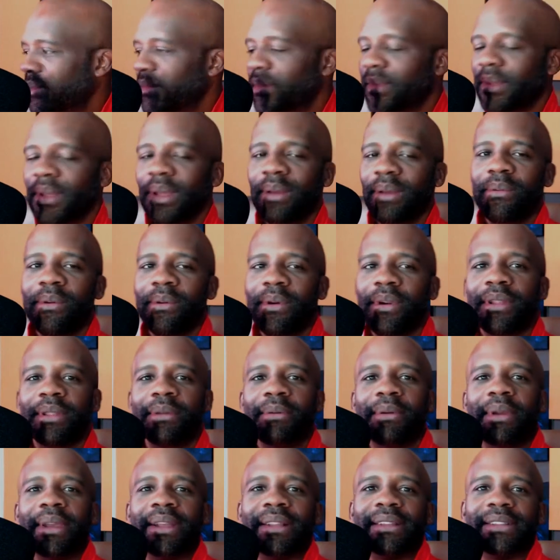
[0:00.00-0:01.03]
Word of the
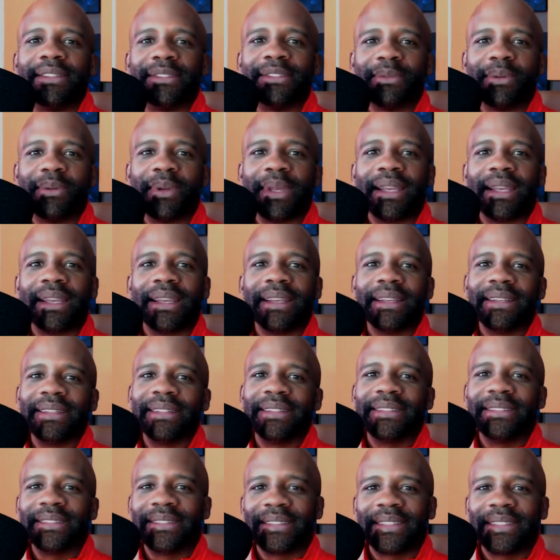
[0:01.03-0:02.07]
week this week
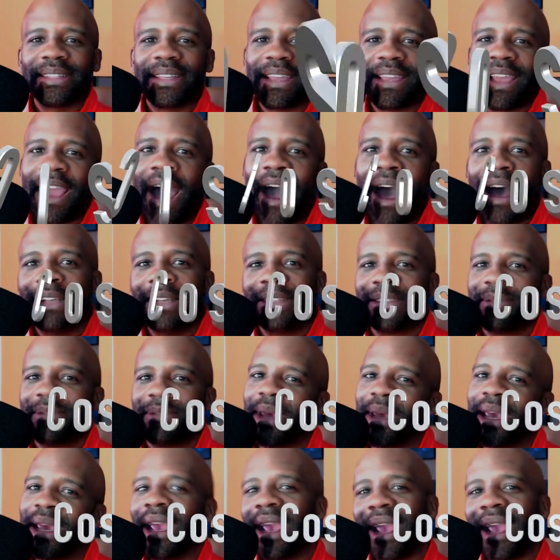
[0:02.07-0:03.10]
is
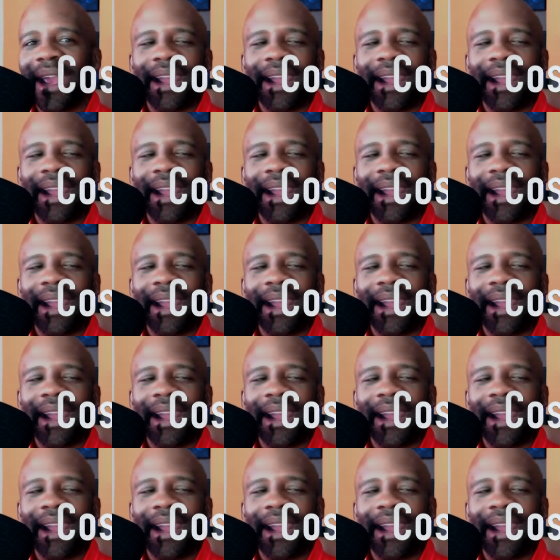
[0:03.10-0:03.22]
Cosby.